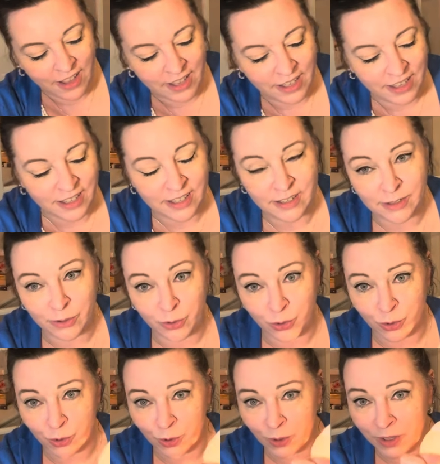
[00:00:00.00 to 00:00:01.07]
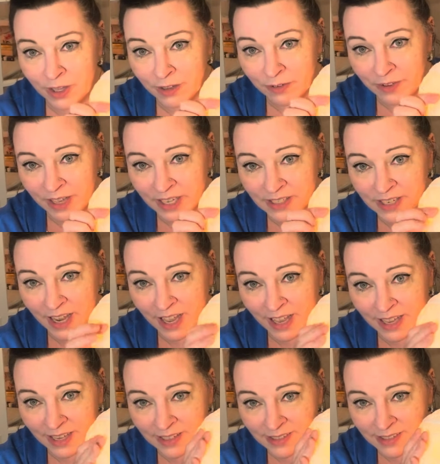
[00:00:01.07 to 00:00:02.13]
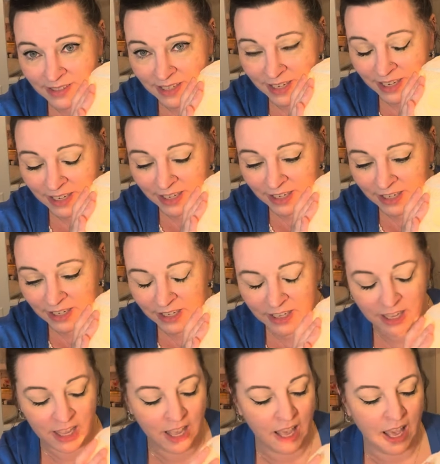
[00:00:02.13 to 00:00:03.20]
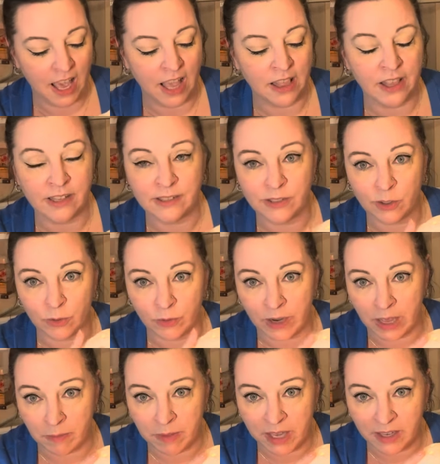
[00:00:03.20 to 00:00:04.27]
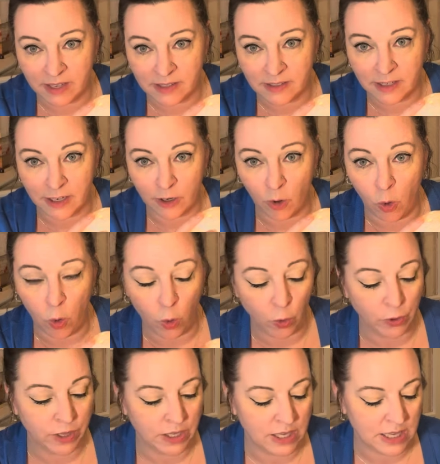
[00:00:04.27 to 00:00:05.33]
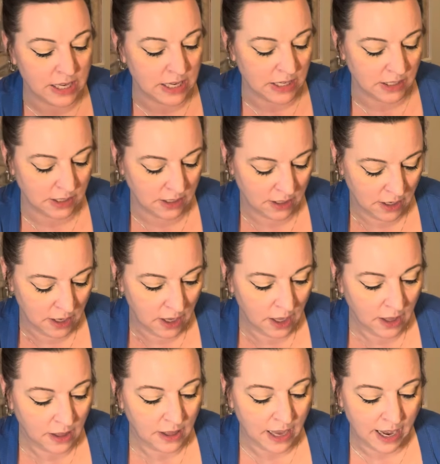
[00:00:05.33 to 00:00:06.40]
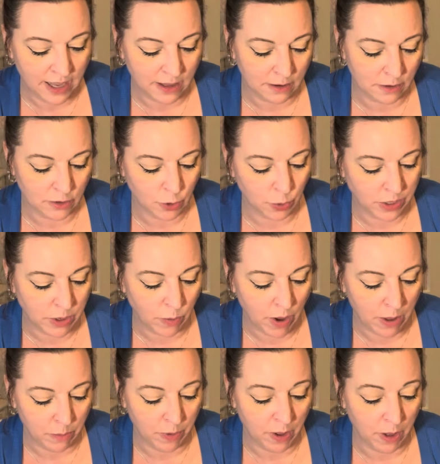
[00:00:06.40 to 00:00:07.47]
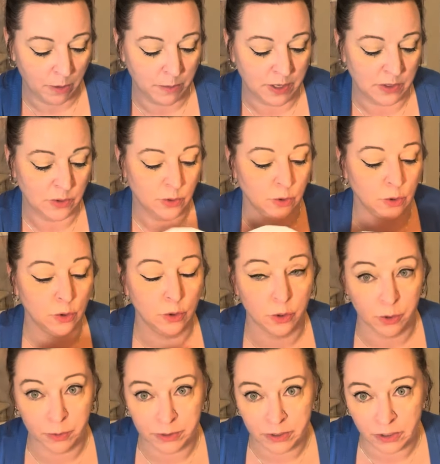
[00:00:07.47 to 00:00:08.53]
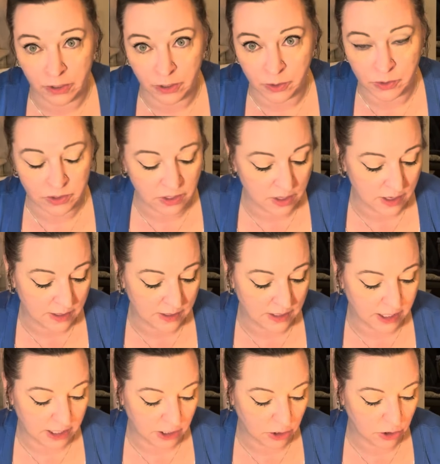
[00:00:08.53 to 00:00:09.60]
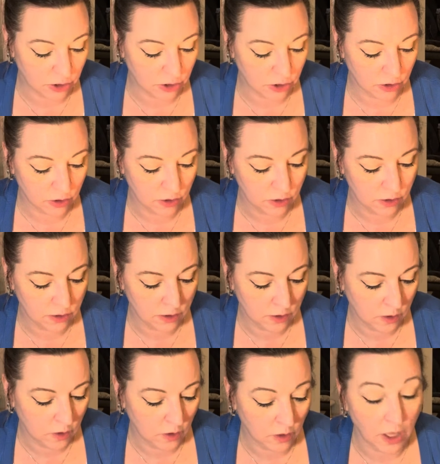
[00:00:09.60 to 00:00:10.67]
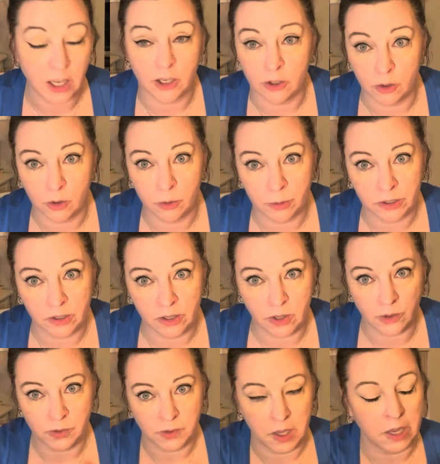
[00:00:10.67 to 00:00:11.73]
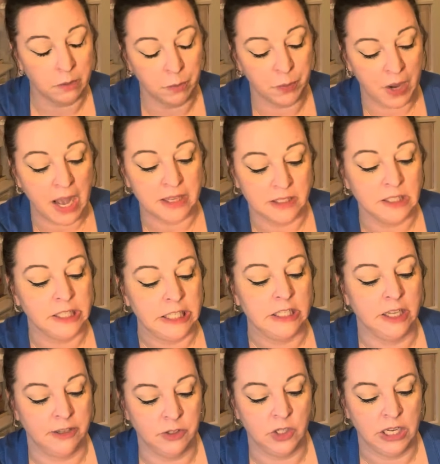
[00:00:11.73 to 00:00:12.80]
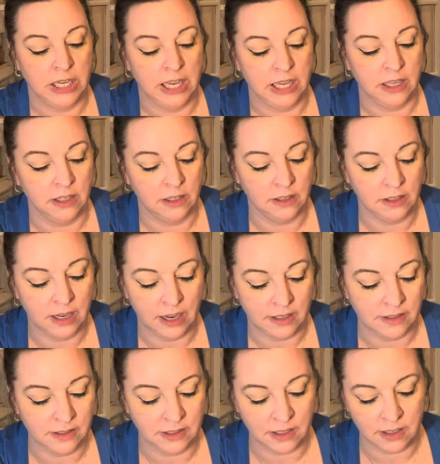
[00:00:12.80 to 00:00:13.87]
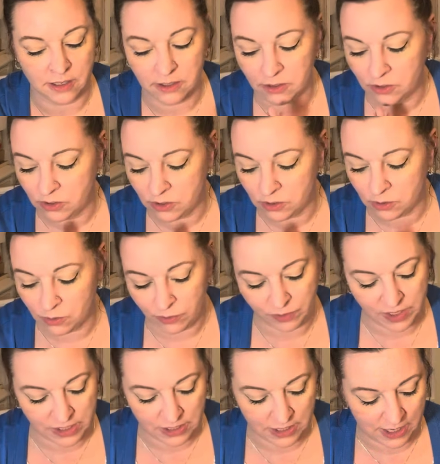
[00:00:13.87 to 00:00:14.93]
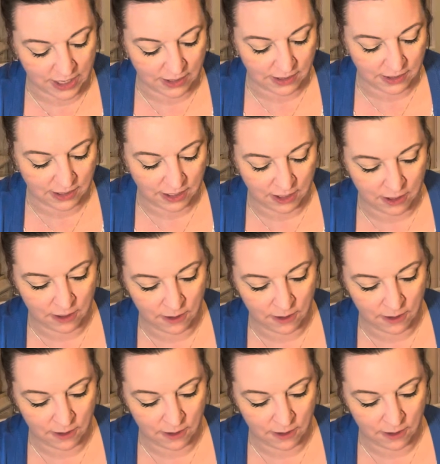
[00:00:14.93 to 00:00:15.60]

He's truly fantastic. And the ceramic is gonna hold the heat. That 20 watt bulb is uber close to this dish. Like uber close, like practically touching it. That's gonna do fantastic.